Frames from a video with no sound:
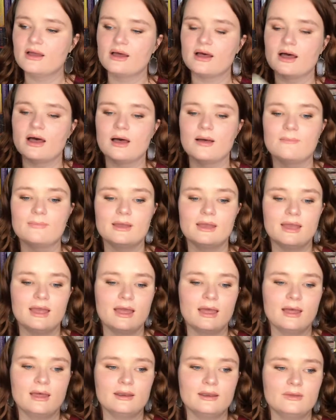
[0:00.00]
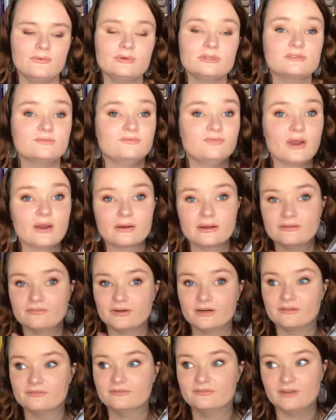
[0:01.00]
um, and it was very
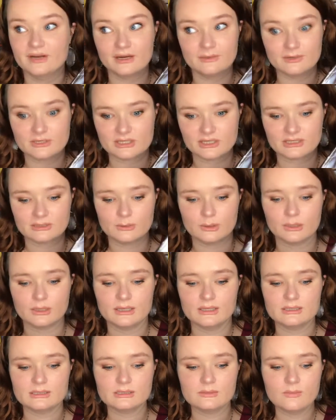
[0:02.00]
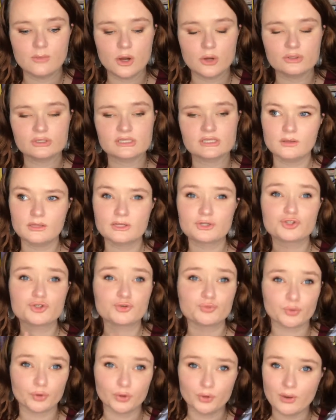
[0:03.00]
very very much like the book it is the most like
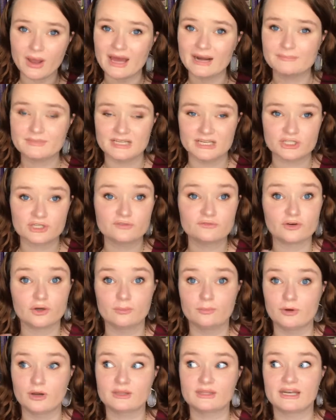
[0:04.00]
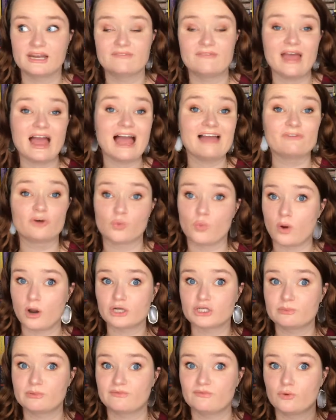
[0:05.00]
true adaptation for a book that I've ever
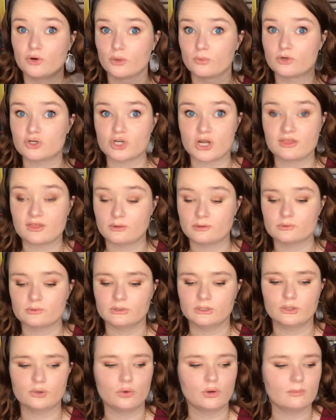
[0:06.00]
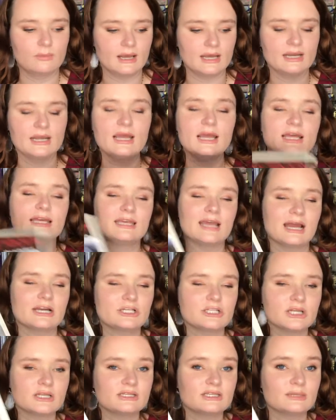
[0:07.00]
watched before which I thought was really cool but yeah I
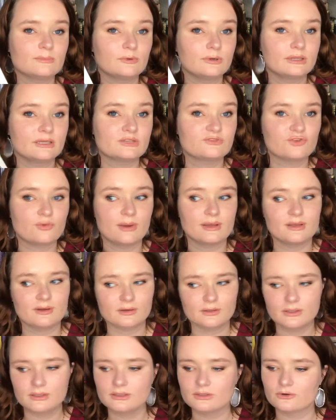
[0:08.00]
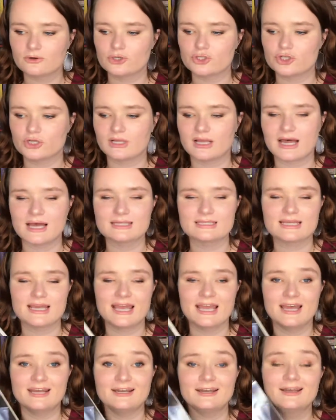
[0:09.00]
just ended up reading this for my young adult literature class
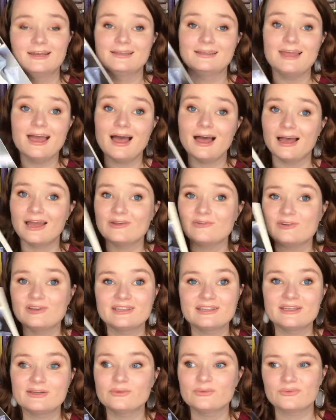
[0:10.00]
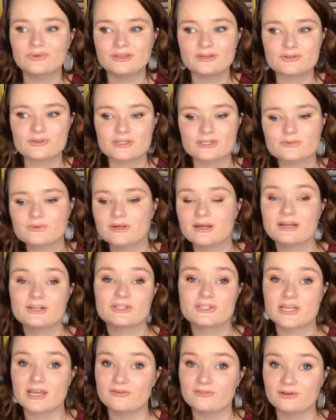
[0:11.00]
and yeah I really really enjoyed this one I
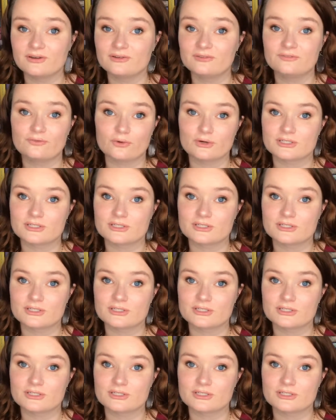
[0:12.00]
just gave it four